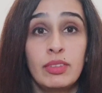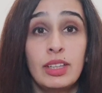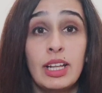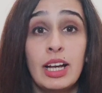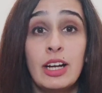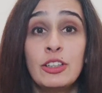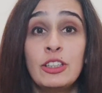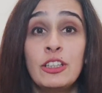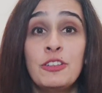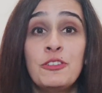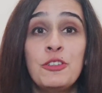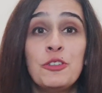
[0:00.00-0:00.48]

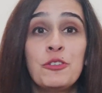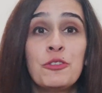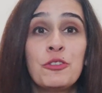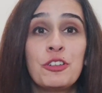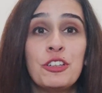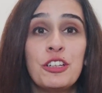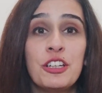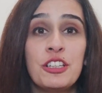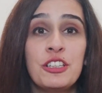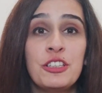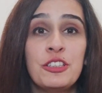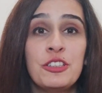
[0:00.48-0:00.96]
Now that you've
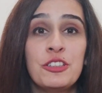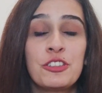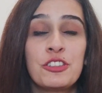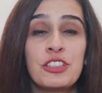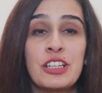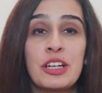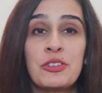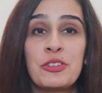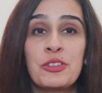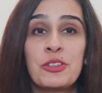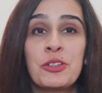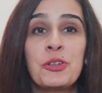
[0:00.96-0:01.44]
created your
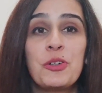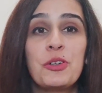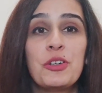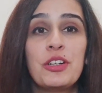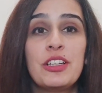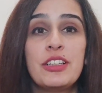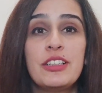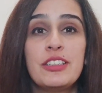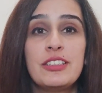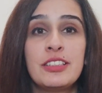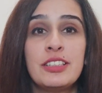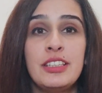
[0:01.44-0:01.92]
South Dakota
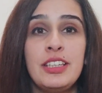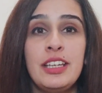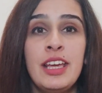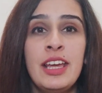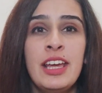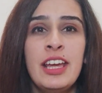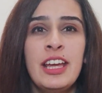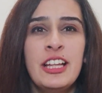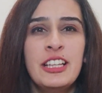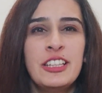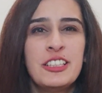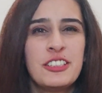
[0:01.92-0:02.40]

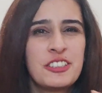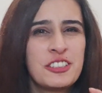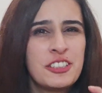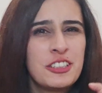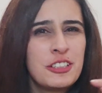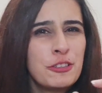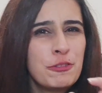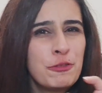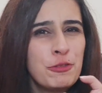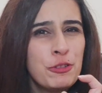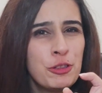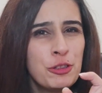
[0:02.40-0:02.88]
LLC, there's
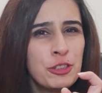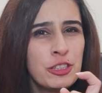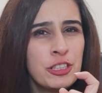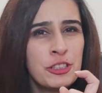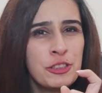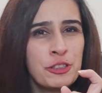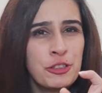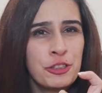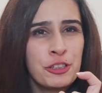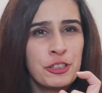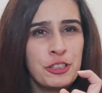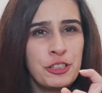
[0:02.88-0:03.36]
still a few
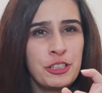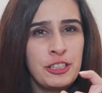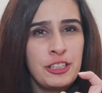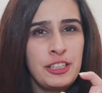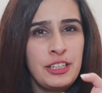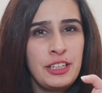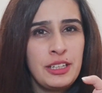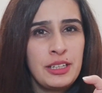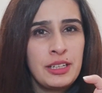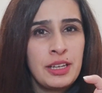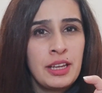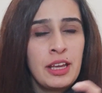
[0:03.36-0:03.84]
things you're going to
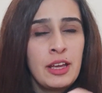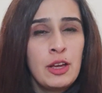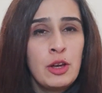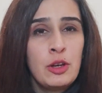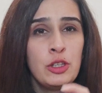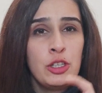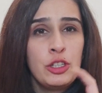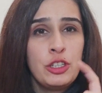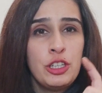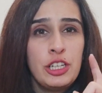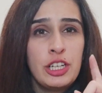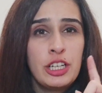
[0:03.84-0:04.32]
need.
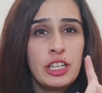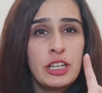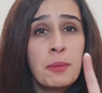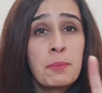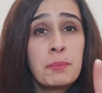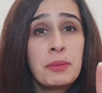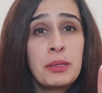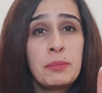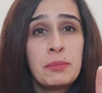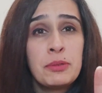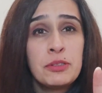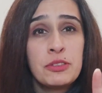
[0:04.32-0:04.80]
You need a
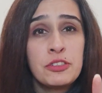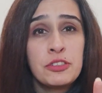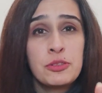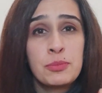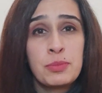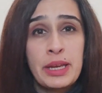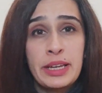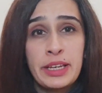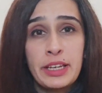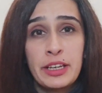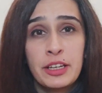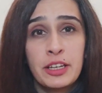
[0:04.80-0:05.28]
company business
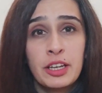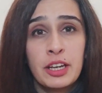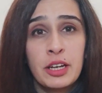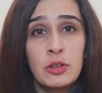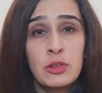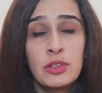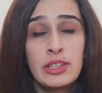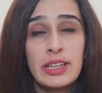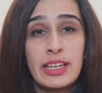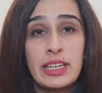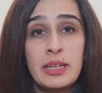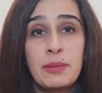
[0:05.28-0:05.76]
bank
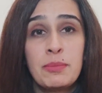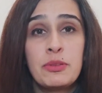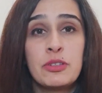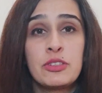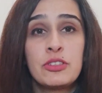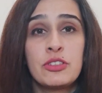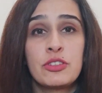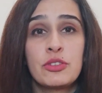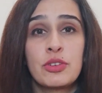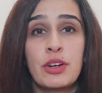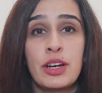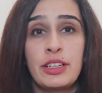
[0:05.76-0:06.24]
account and a
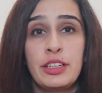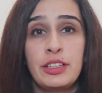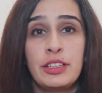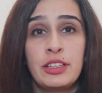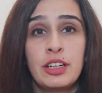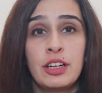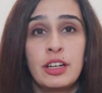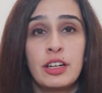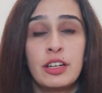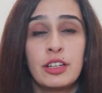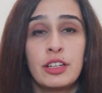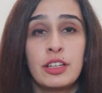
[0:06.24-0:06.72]
business credit
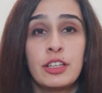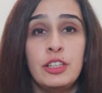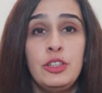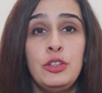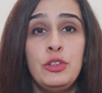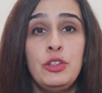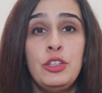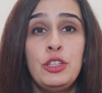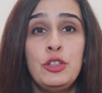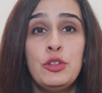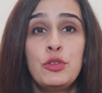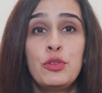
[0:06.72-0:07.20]
card.
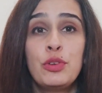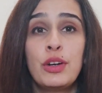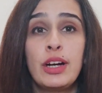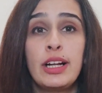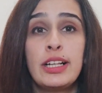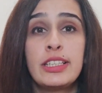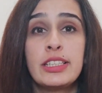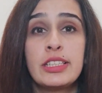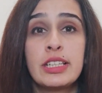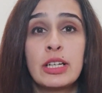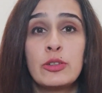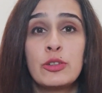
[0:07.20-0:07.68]
You need to
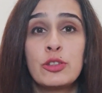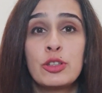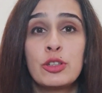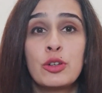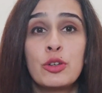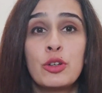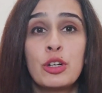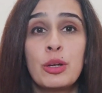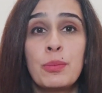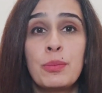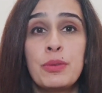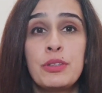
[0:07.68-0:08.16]
file South
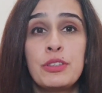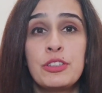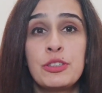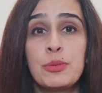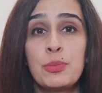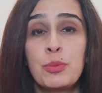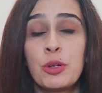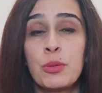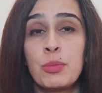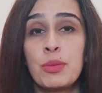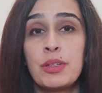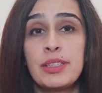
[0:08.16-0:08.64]
Dakota business
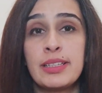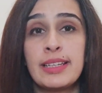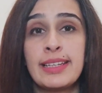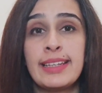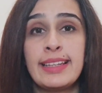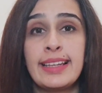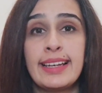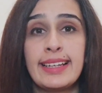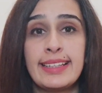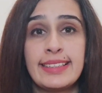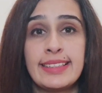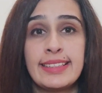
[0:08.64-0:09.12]
permits and
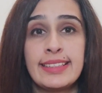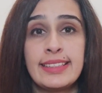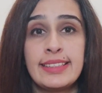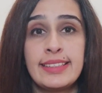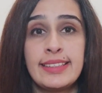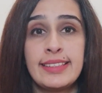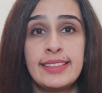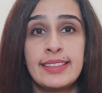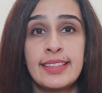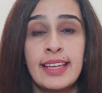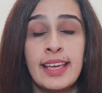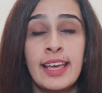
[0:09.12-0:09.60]

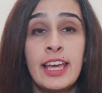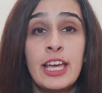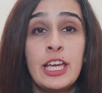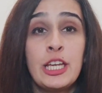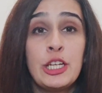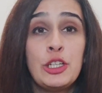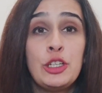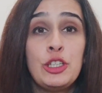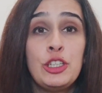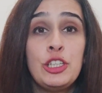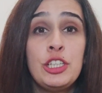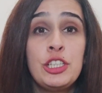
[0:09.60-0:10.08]
licenses.
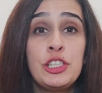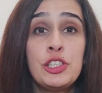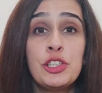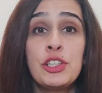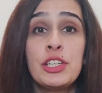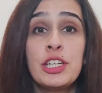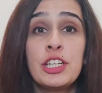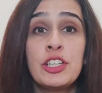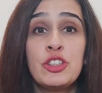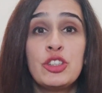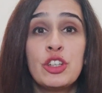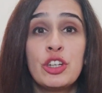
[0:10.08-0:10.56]
You need to
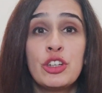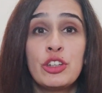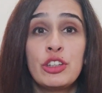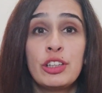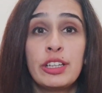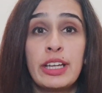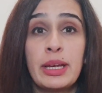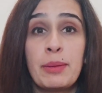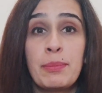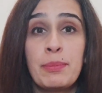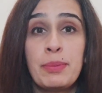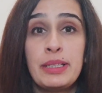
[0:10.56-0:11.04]
get general
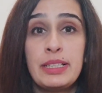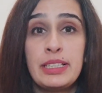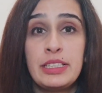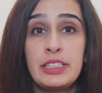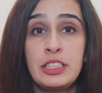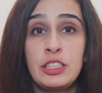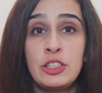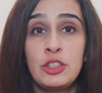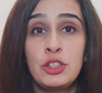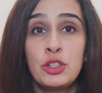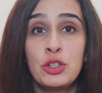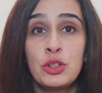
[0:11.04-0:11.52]

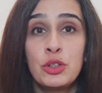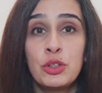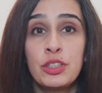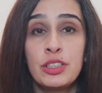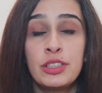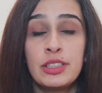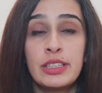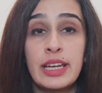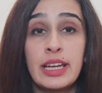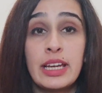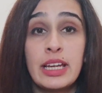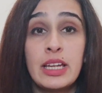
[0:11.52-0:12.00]
liability
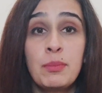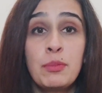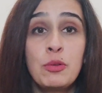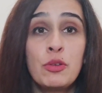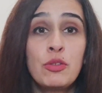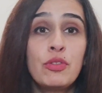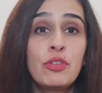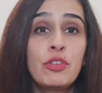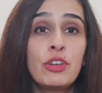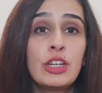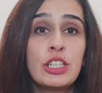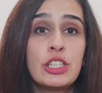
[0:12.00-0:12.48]
insurance and
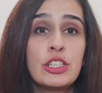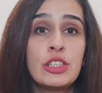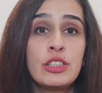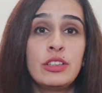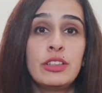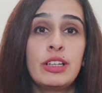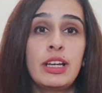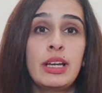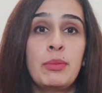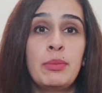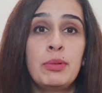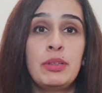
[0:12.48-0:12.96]
professional
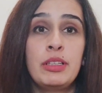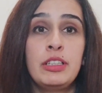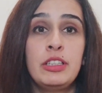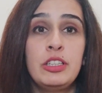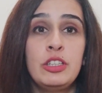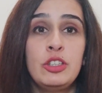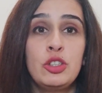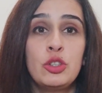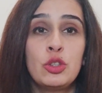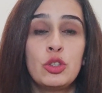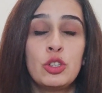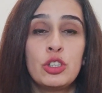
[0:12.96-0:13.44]
liability
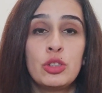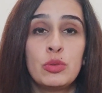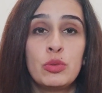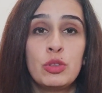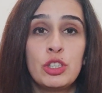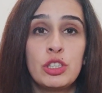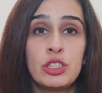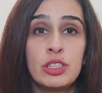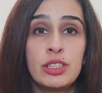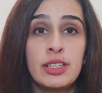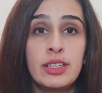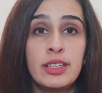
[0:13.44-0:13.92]
insurance,
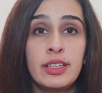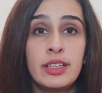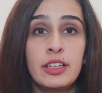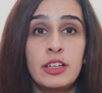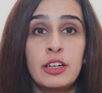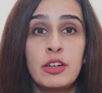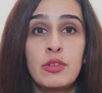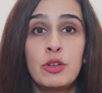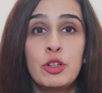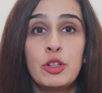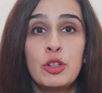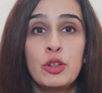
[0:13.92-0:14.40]
which is going to
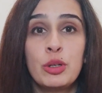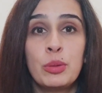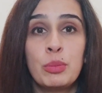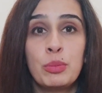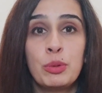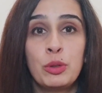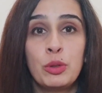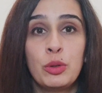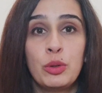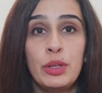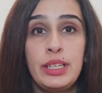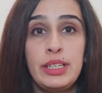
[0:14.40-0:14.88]
cover your
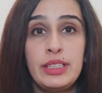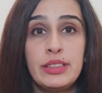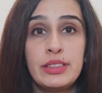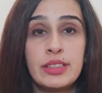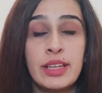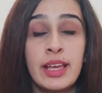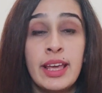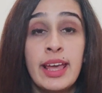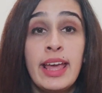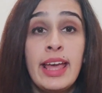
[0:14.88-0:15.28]
employees.